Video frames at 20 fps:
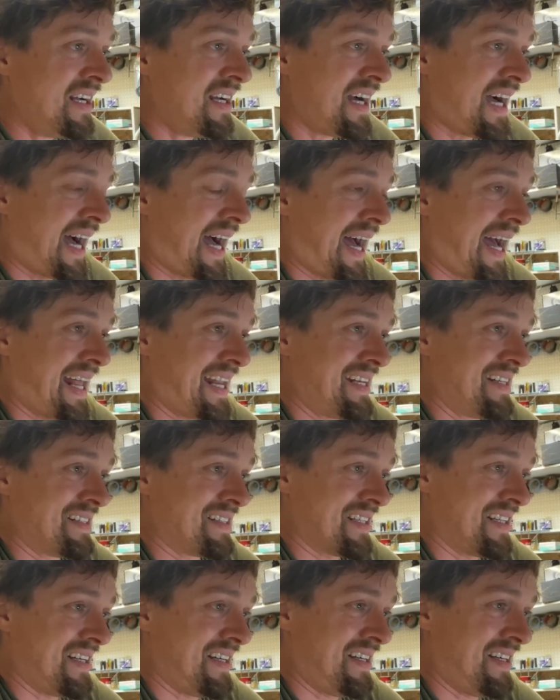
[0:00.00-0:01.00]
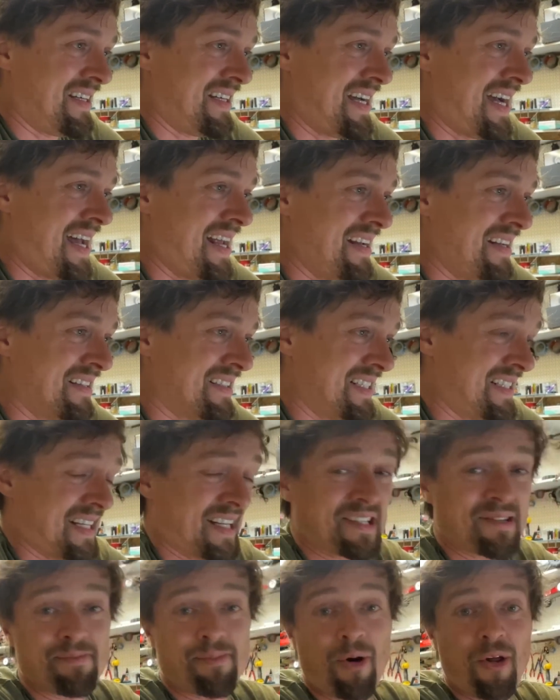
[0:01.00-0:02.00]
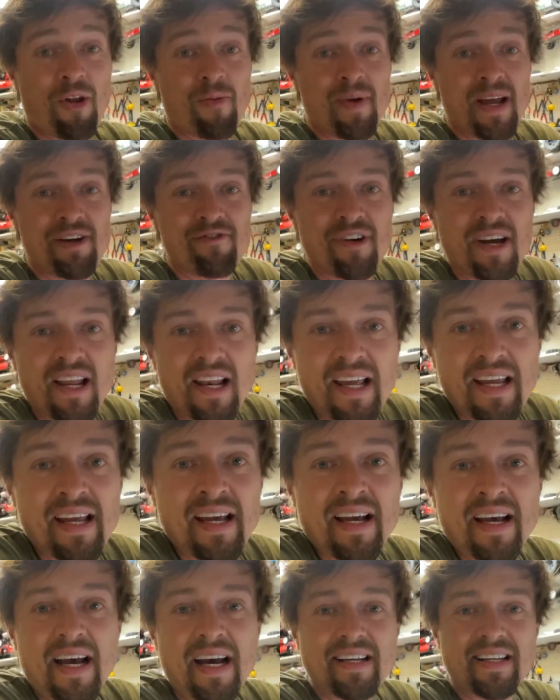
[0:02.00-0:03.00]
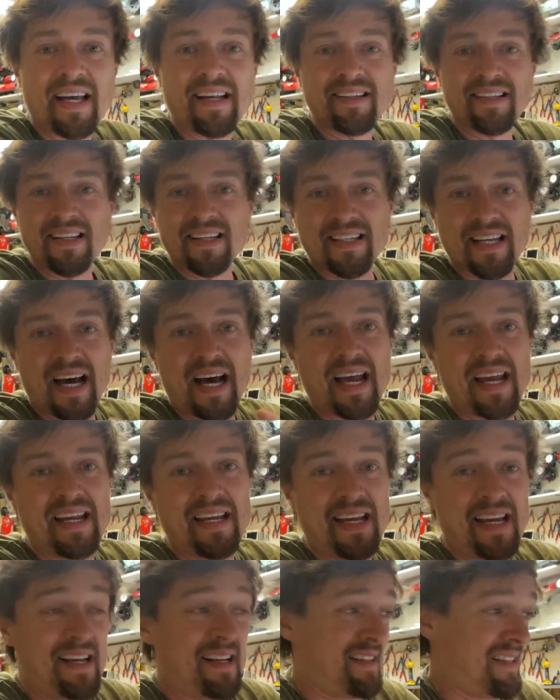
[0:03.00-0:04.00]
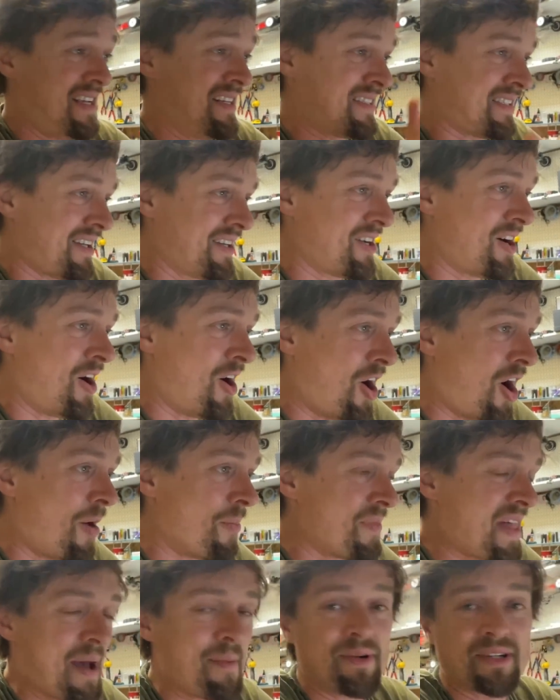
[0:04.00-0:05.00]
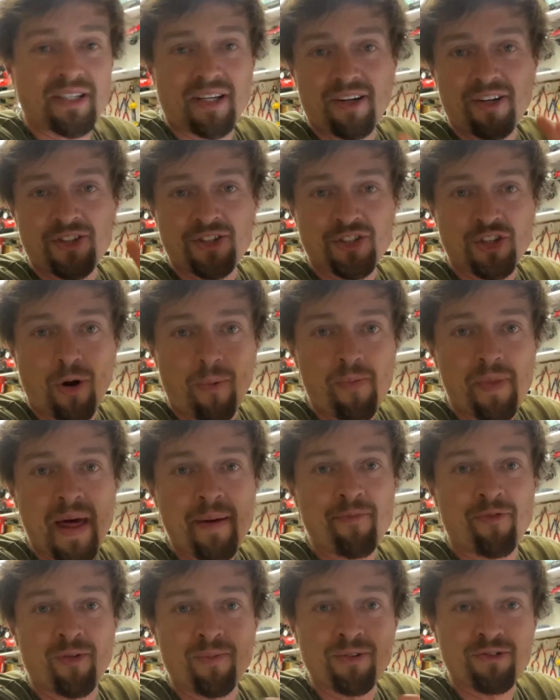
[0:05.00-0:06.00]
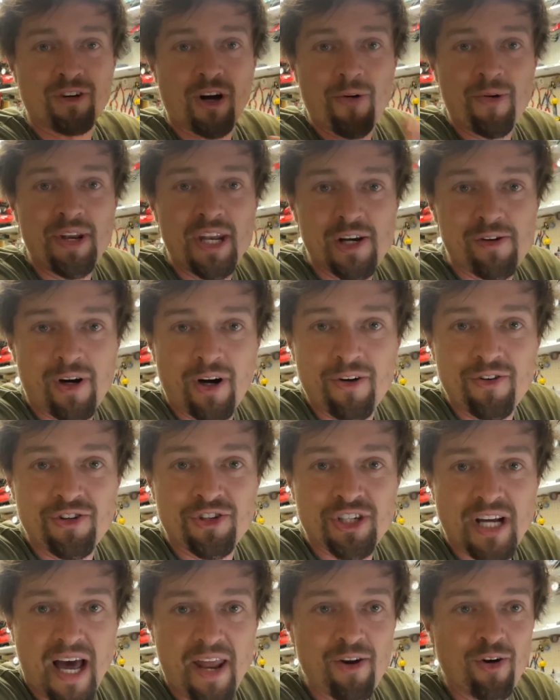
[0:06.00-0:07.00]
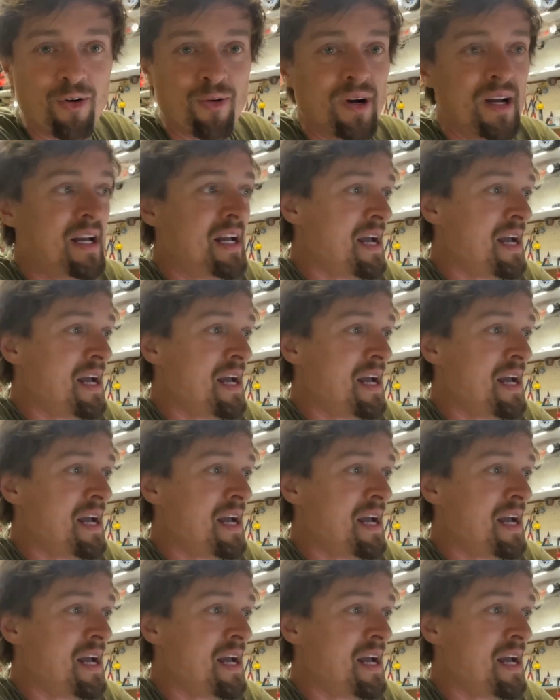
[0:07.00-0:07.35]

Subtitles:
And it doesn't bother me really. At the end of the day, it's going to harm them. It's going to stop them from growing their own channel.